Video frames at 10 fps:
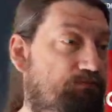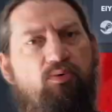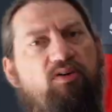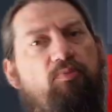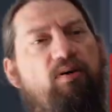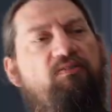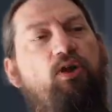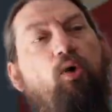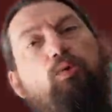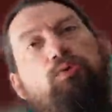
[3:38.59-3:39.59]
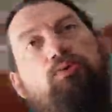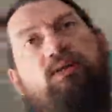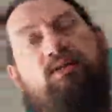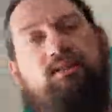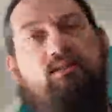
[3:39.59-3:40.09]
Now we have a bit of an old
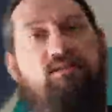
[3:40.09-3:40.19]
one.